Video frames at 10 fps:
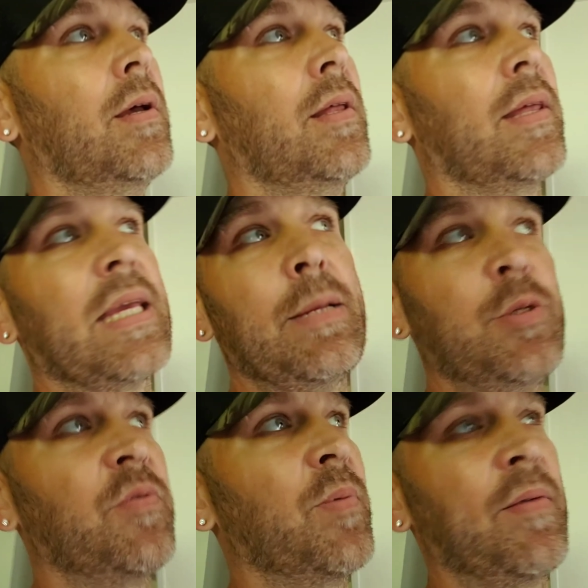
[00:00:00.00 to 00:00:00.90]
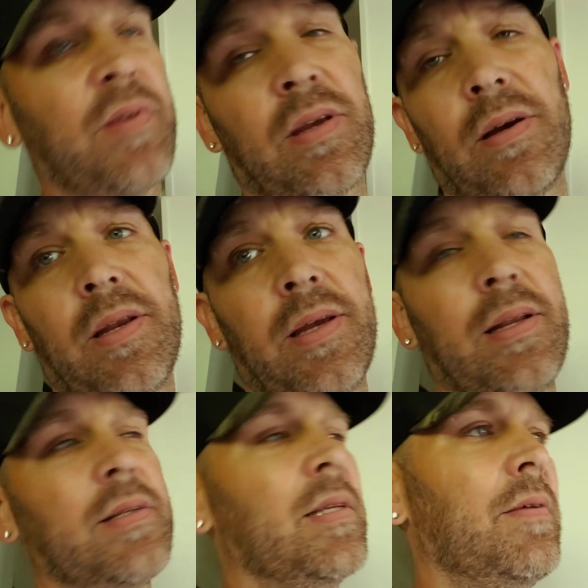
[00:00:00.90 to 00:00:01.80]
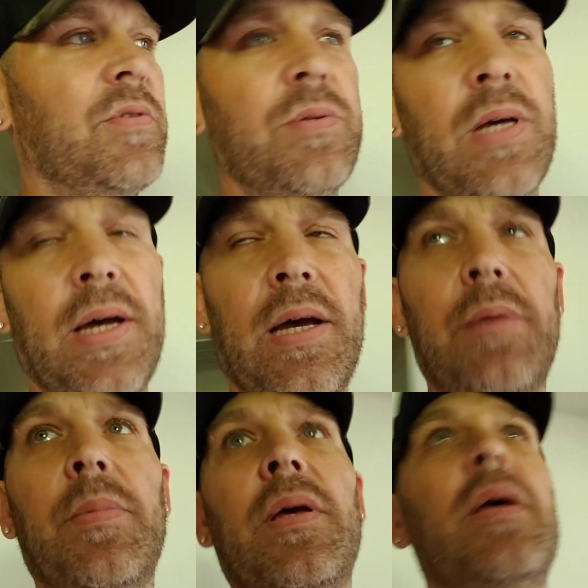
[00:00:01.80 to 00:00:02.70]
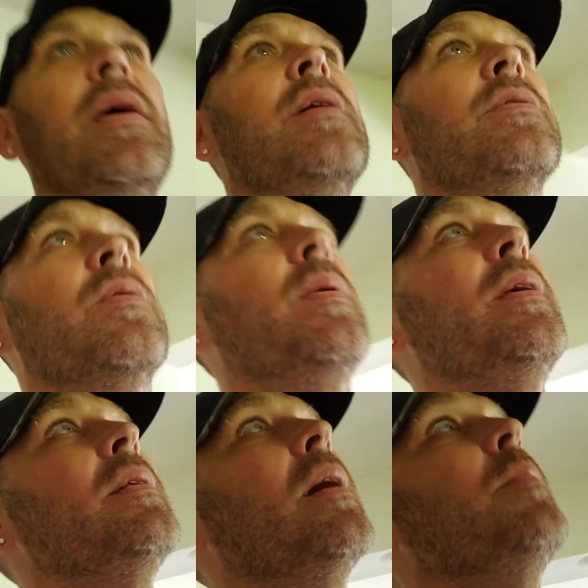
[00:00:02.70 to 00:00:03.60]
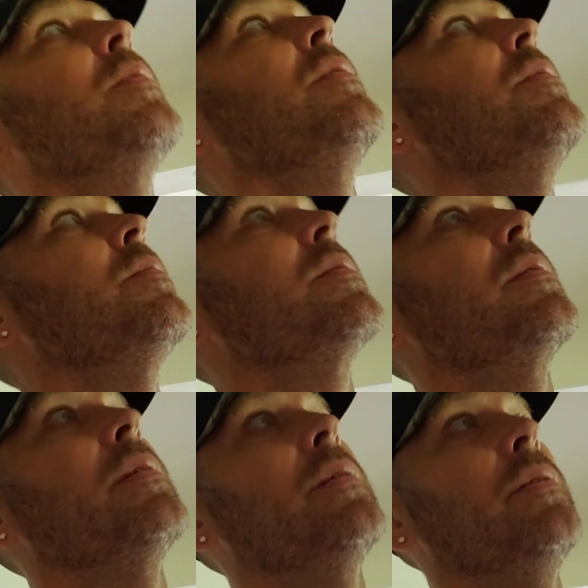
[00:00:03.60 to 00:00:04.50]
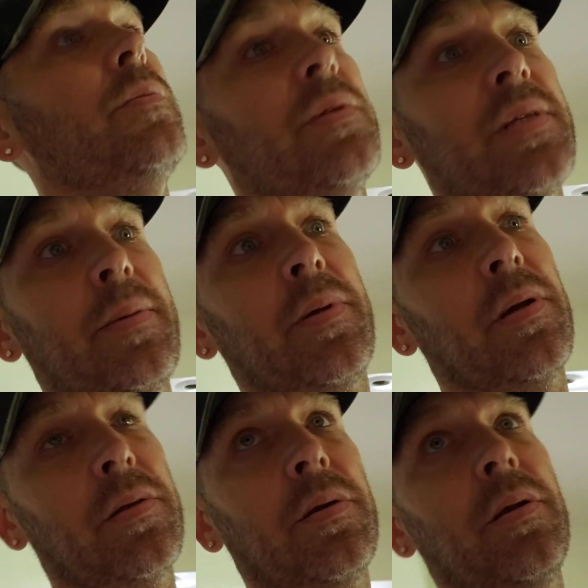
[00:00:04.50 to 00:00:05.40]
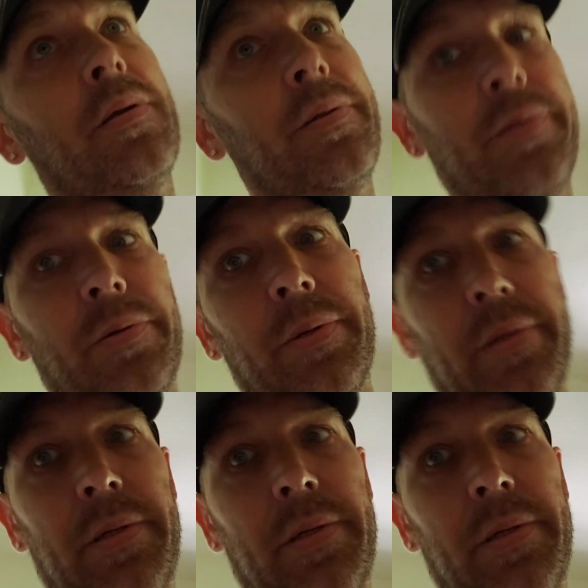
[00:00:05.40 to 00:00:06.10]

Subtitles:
That keeps you from having to cut in. It saves you time. So anytime you can do the same color, do